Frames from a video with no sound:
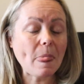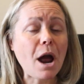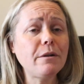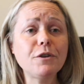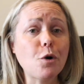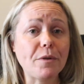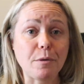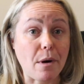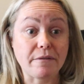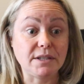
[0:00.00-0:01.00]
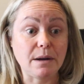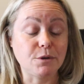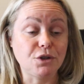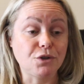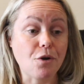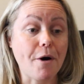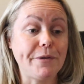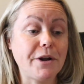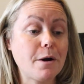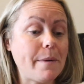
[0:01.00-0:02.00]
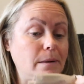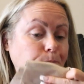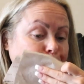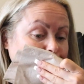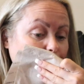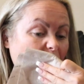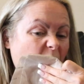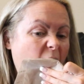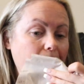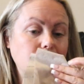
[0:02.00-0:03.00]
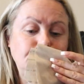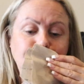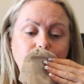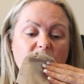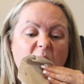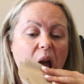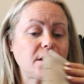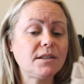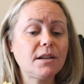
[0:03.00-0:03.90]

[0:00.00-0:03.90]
don't even know what the breakfast sandwiches are called there, but this is